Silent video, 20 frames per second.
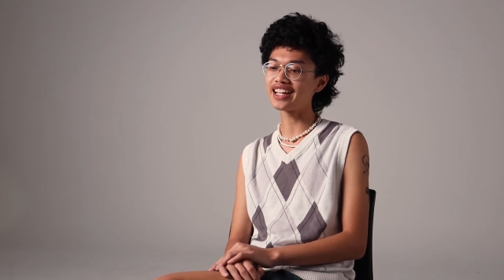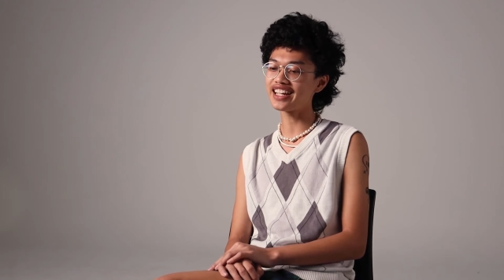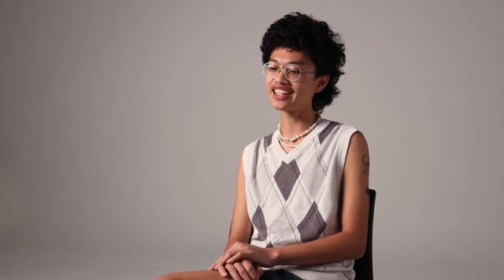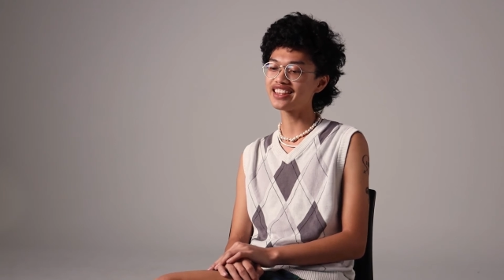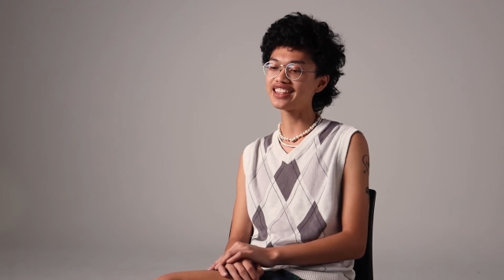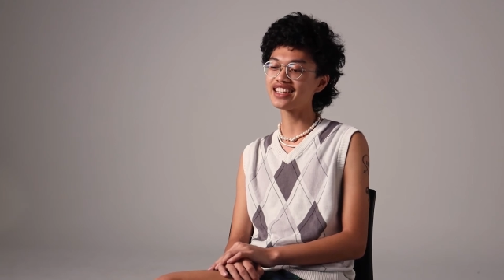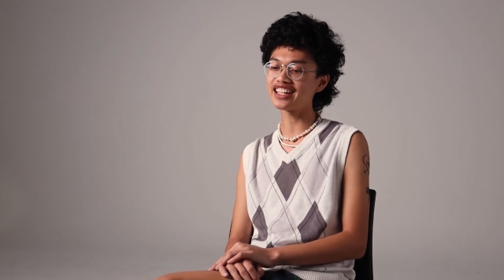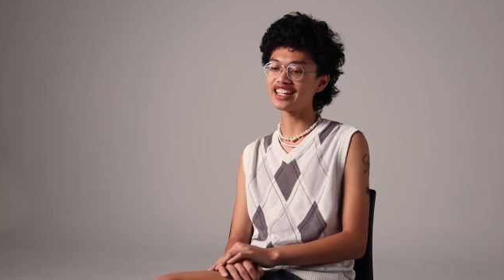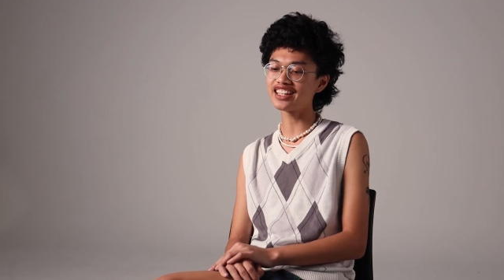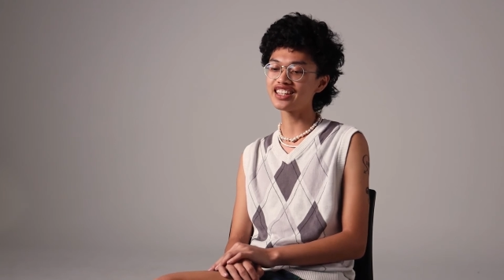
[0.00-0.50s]

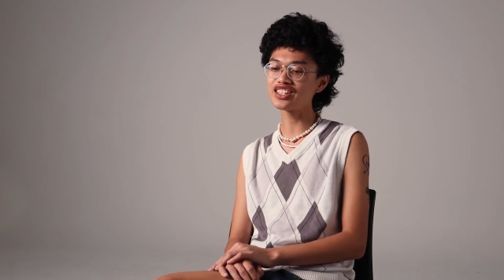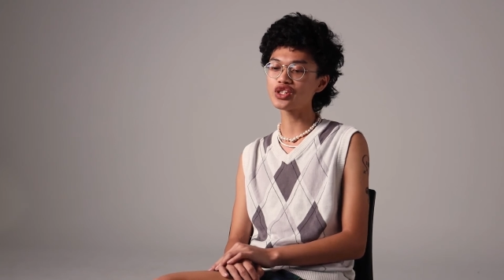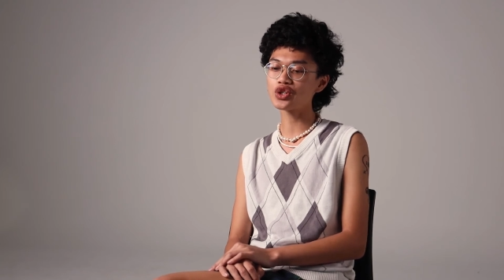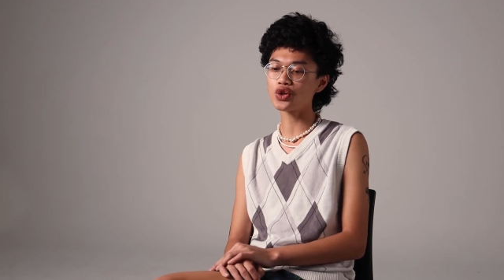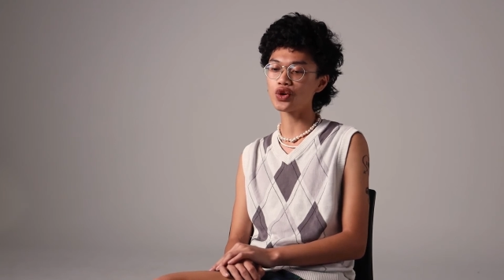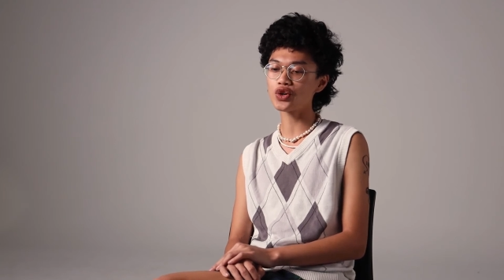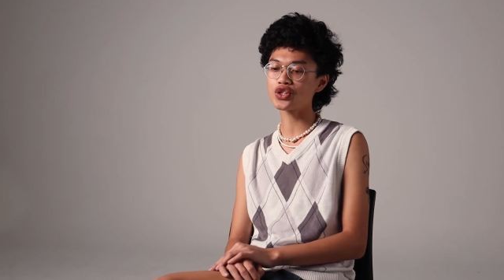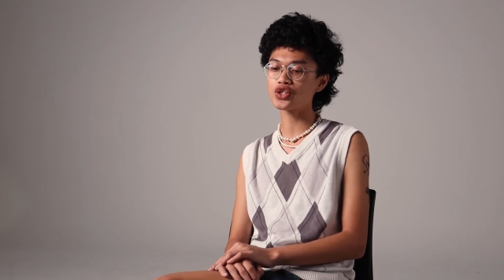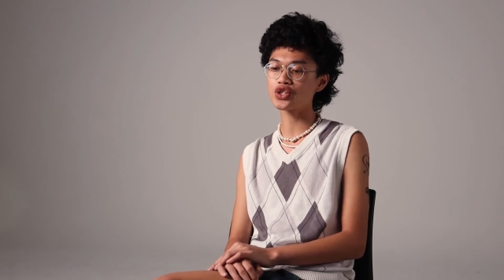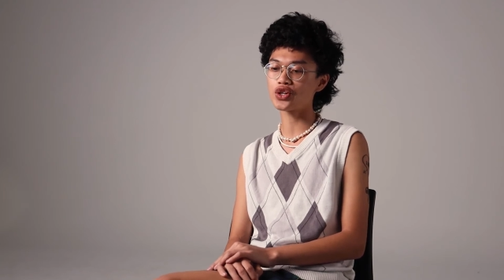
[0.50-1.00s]
in the
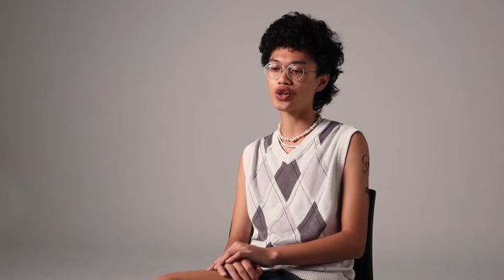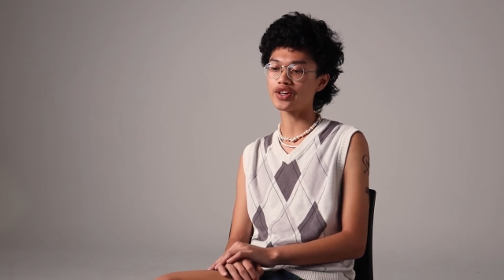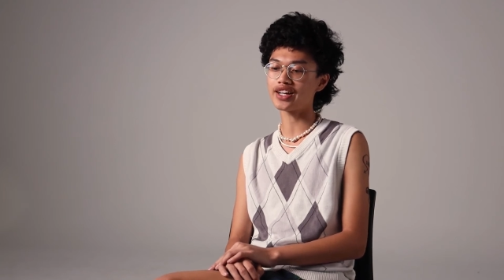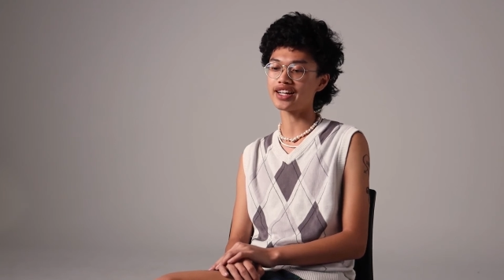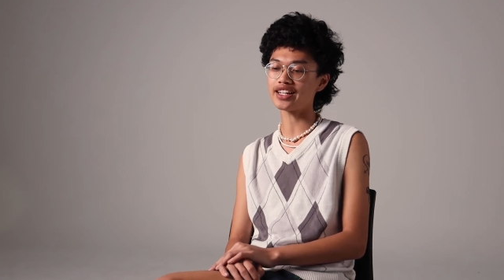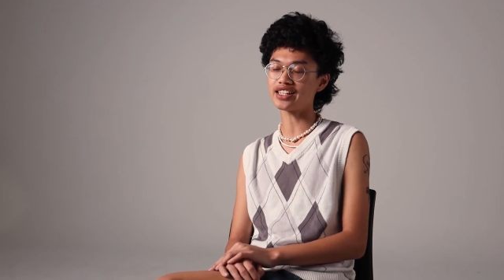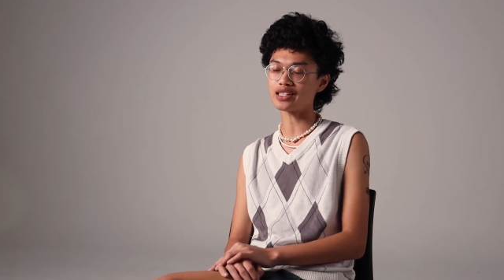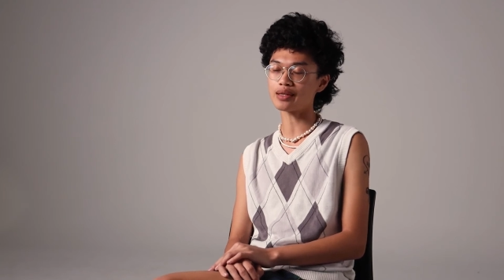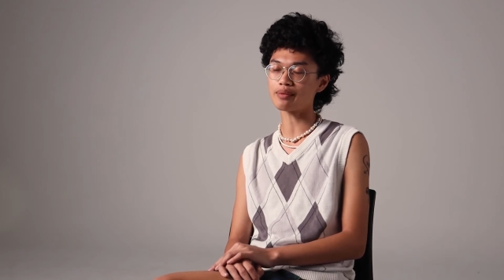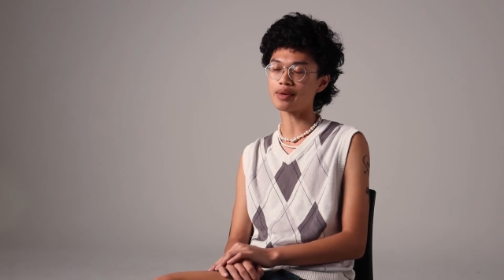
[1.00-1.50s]
short story,
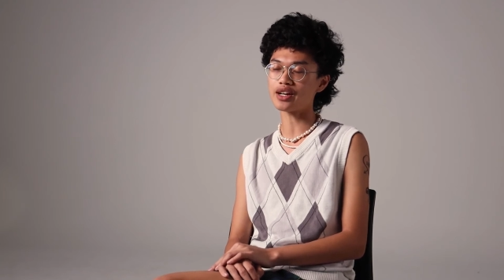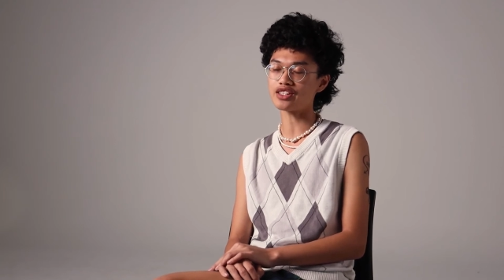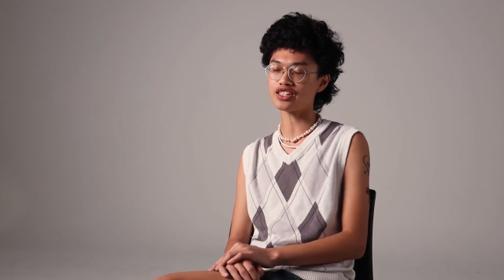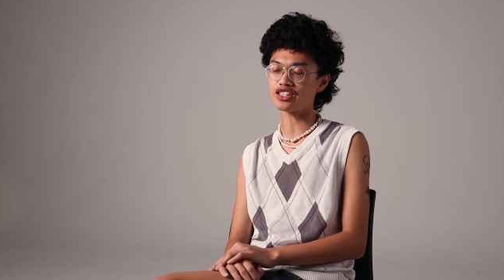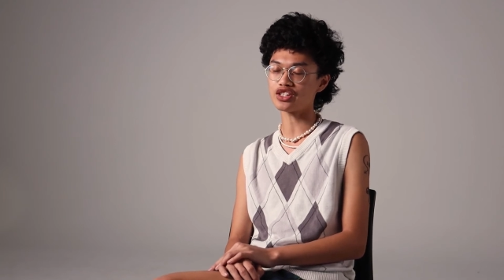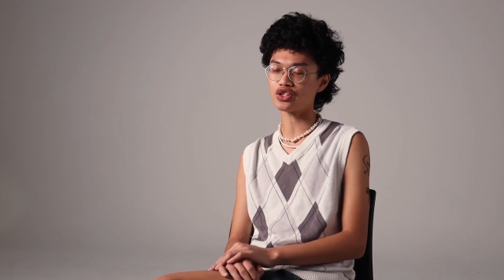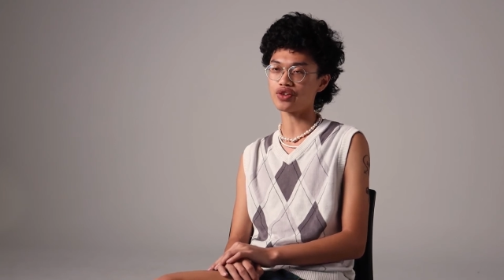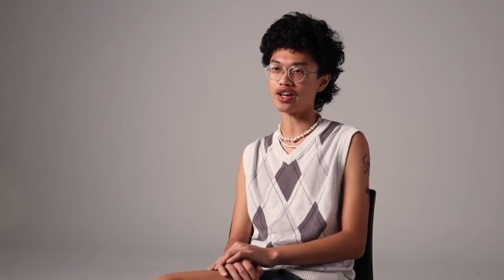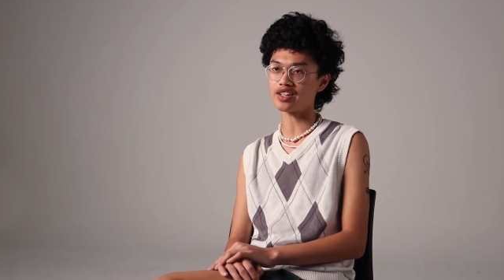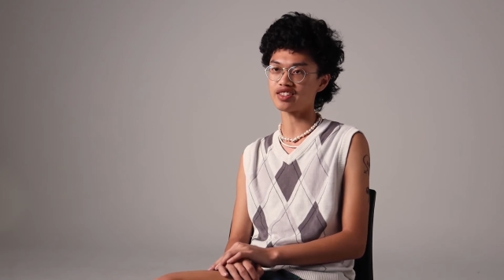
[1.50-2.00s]
it's about
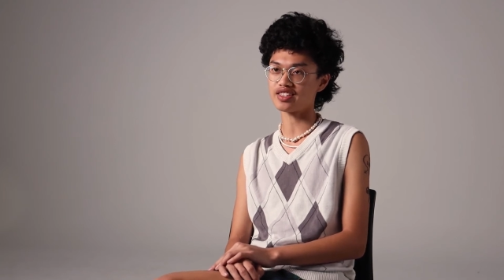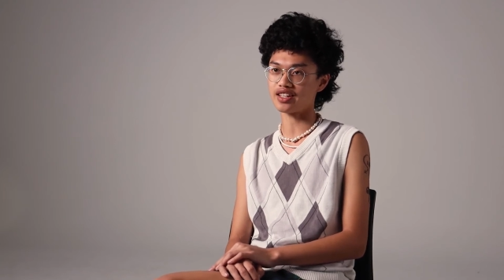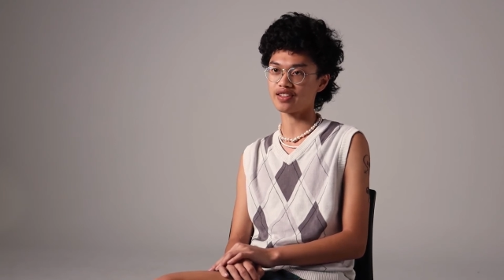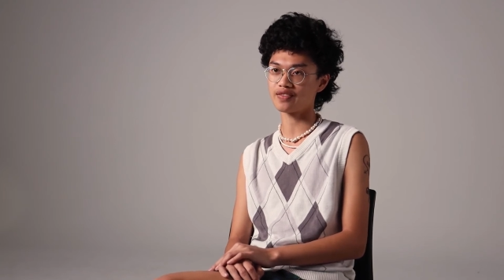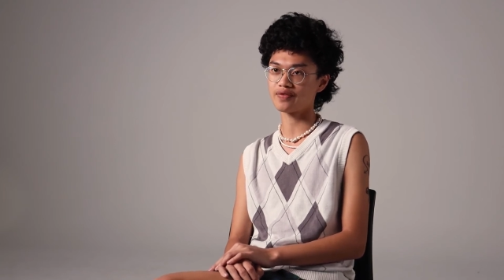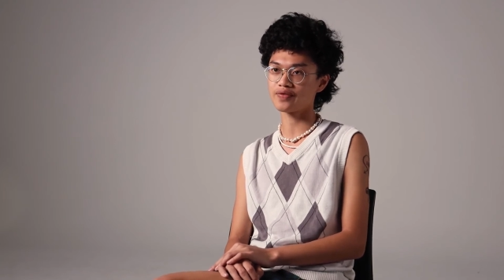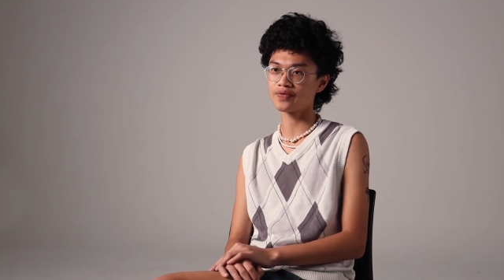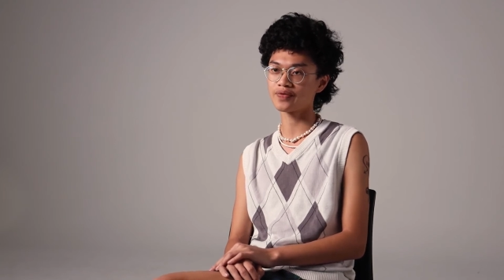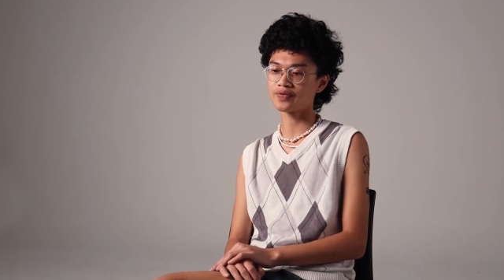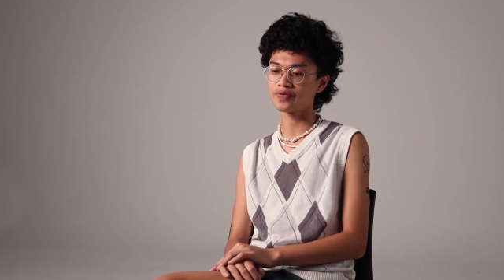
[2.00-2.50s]
de-stressing.